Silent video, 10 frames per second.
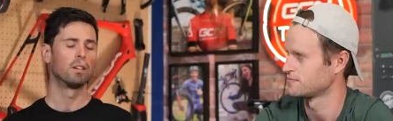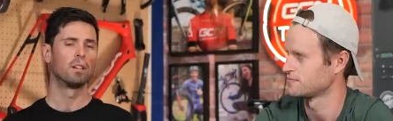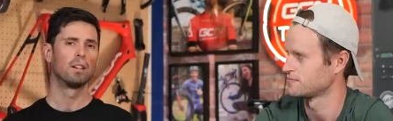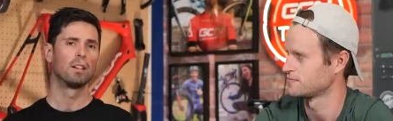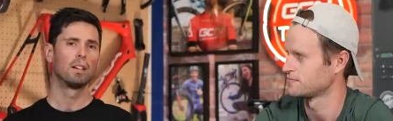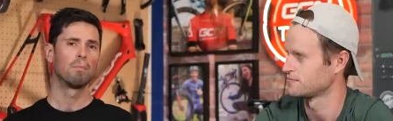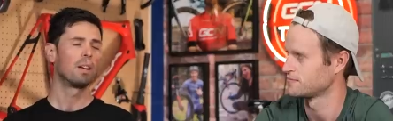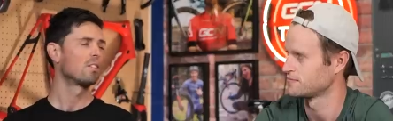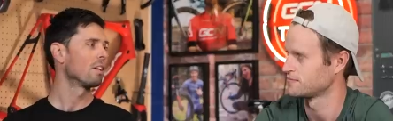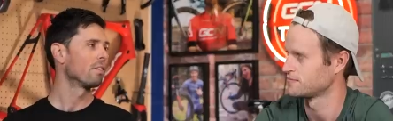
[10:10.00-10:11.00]
Speaker 1: than,
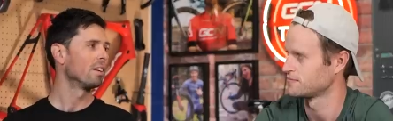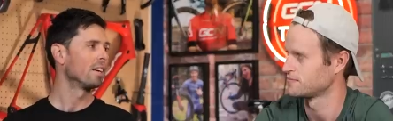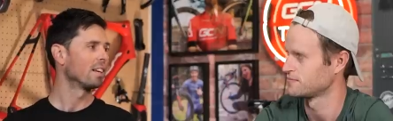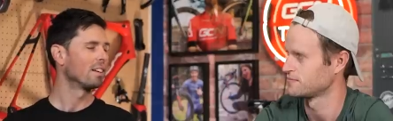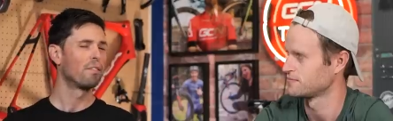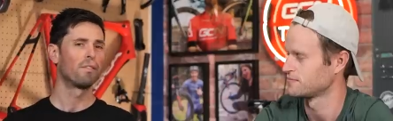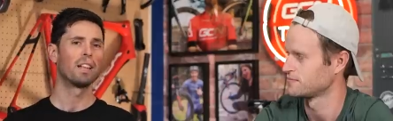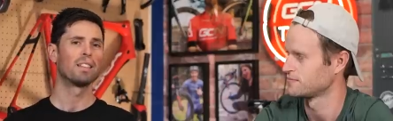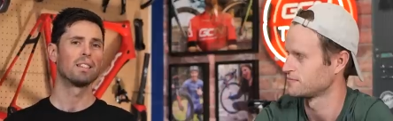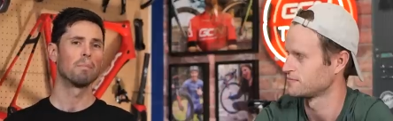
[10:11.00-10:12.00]
imagine having like a
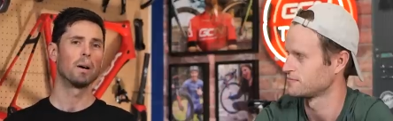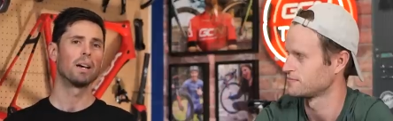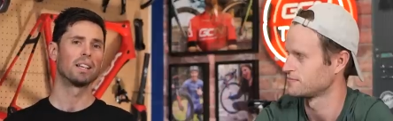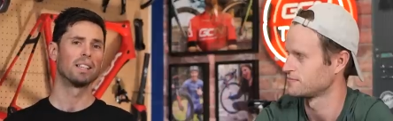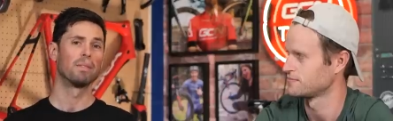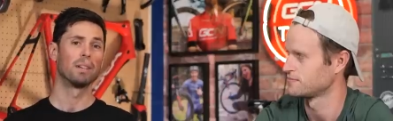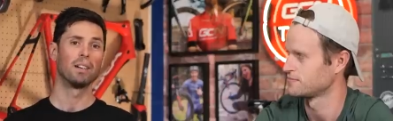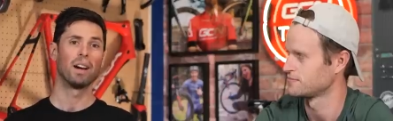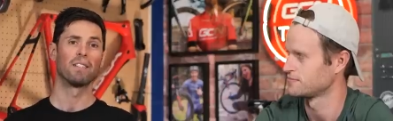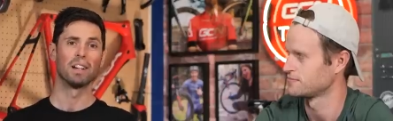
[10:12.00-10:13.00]
fancy bike and then be like,
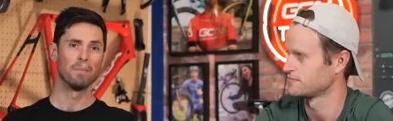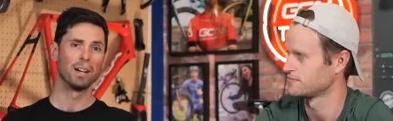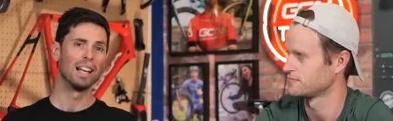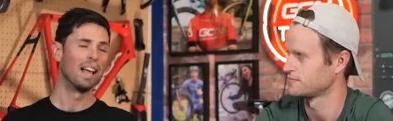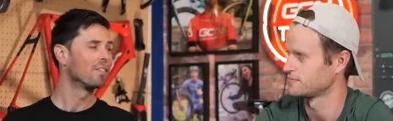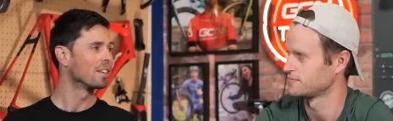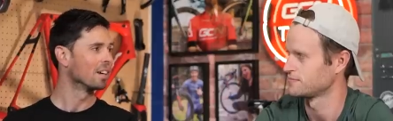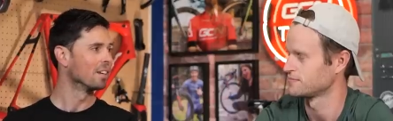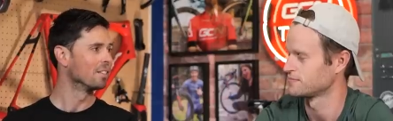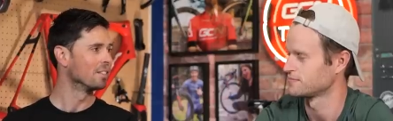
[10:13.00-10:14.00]
oh, I've got any money left to
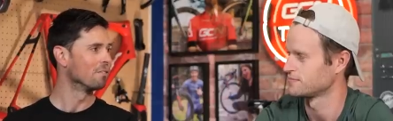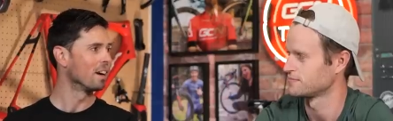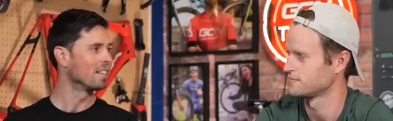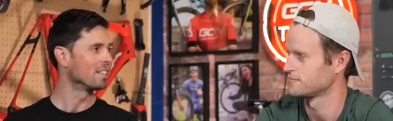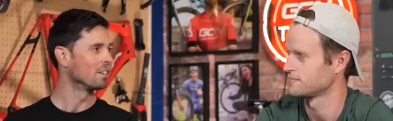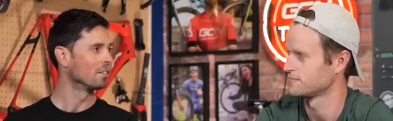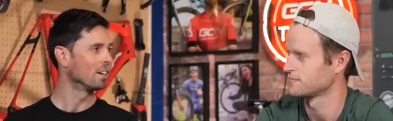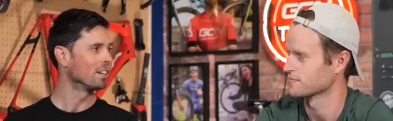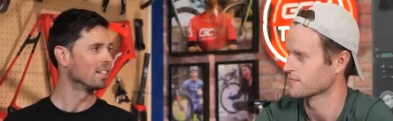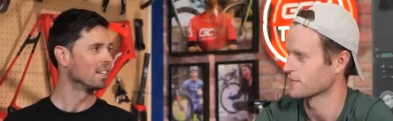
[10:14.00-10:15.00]
go do racing or
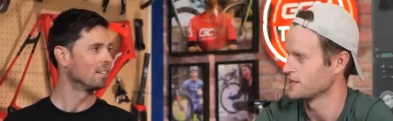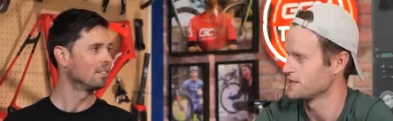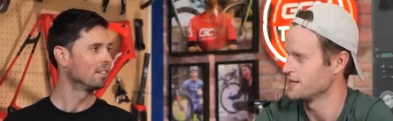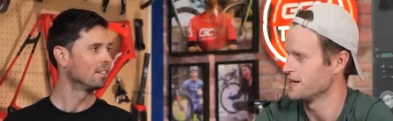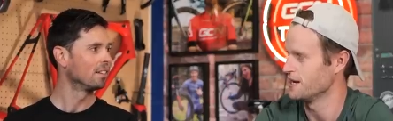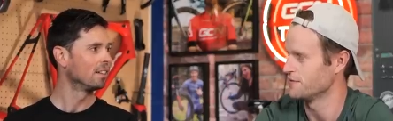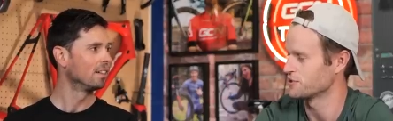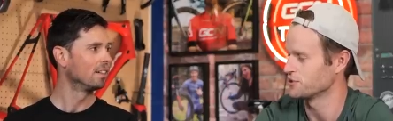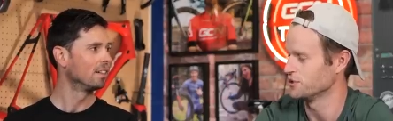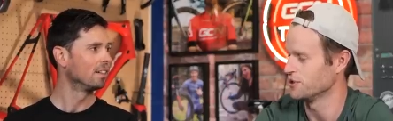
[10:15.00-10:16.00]
riding now. Yeah, for
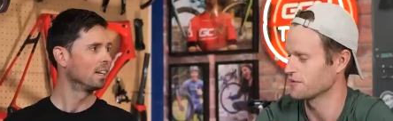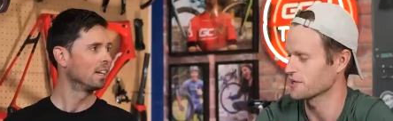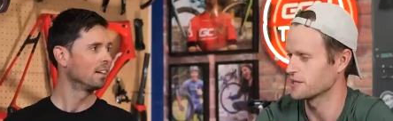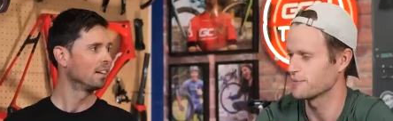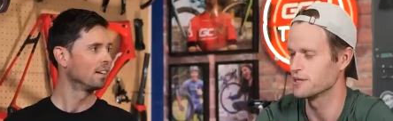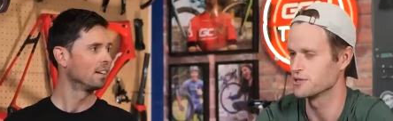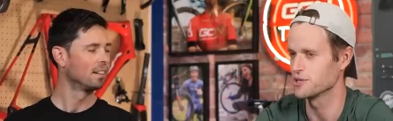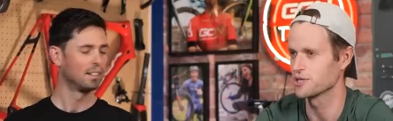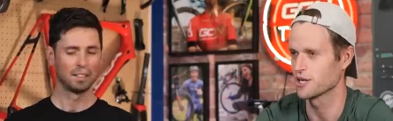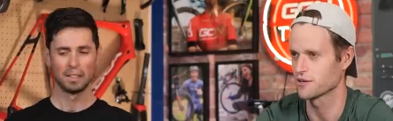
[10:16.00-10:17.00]
sure.
Speaker 2: I think it depends on
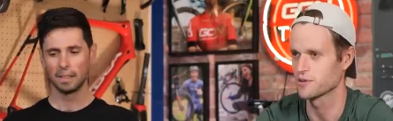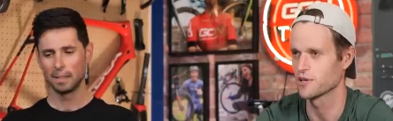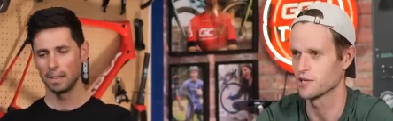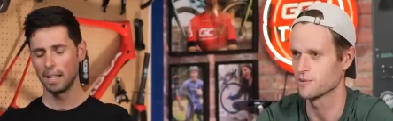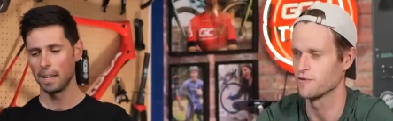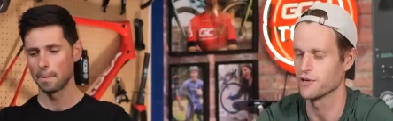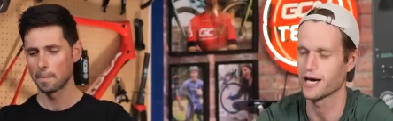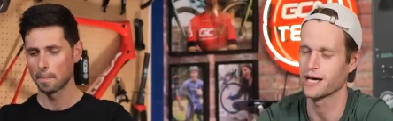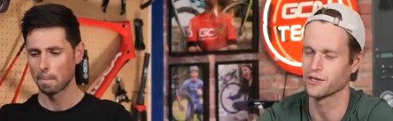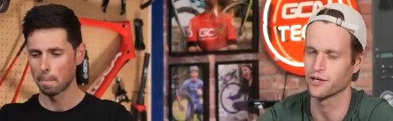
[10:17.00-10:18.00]
your circumstances. Yeah. If you
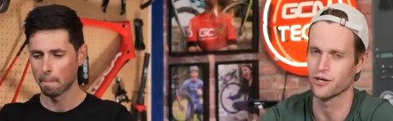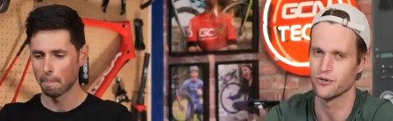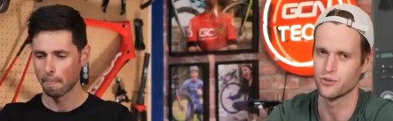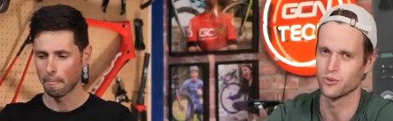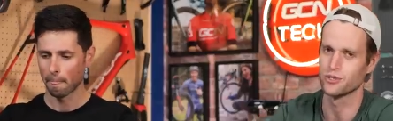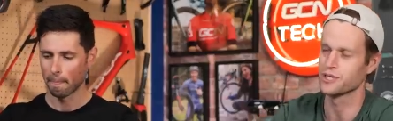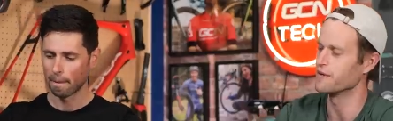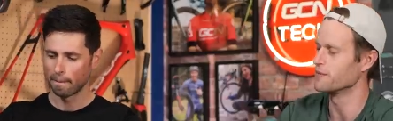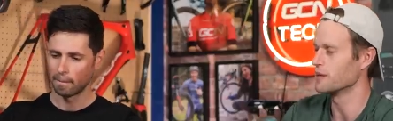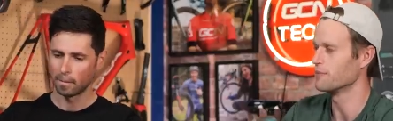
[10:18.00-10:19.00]
can go towards
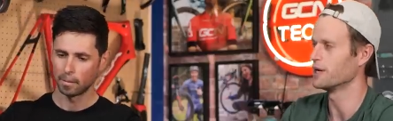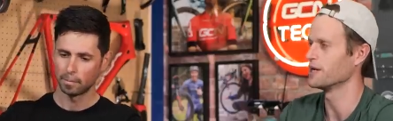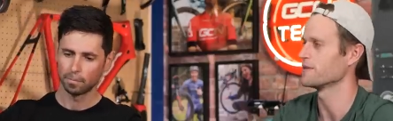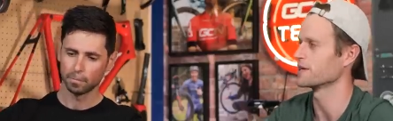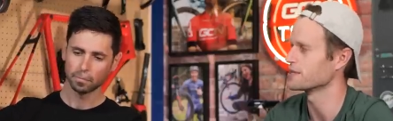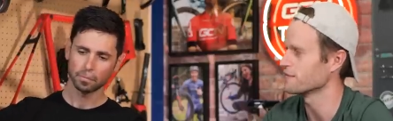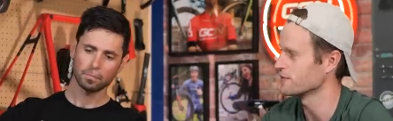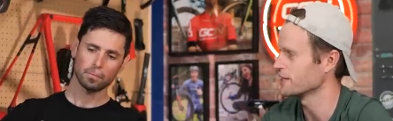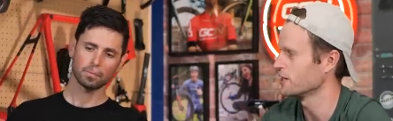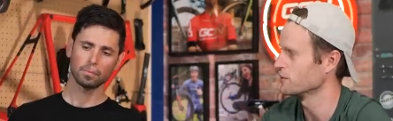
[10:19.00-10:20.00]
saving a bit of money, I think it
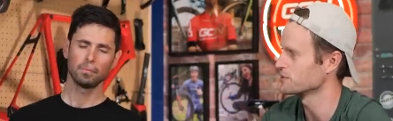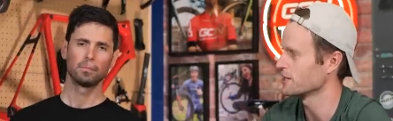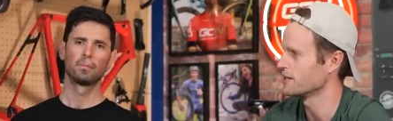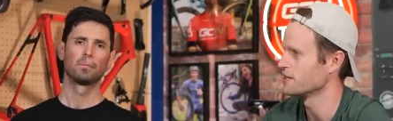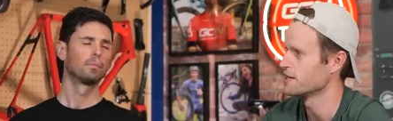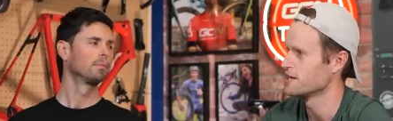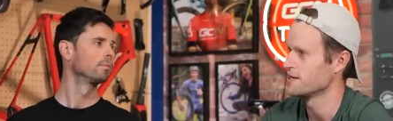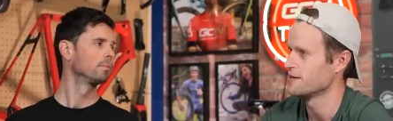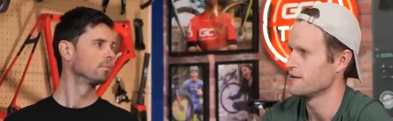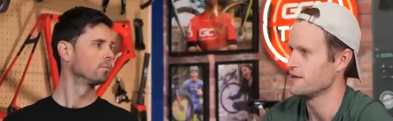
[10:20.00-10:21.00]
definitely helps. And
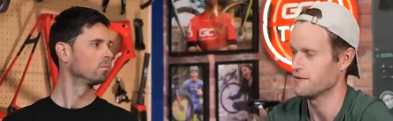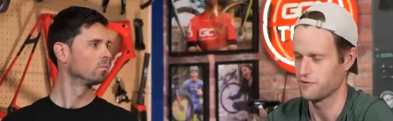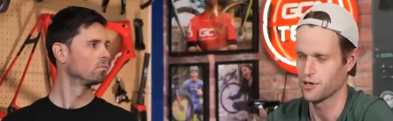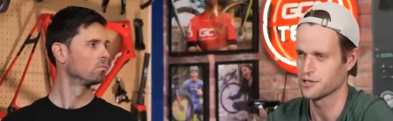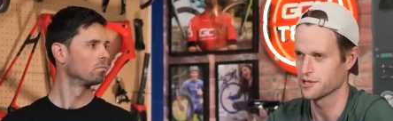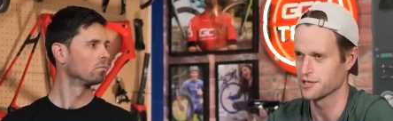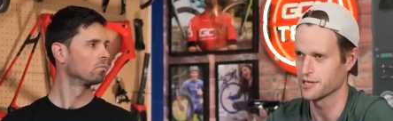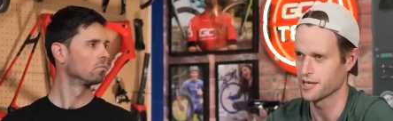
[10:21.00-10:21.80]
if you are 16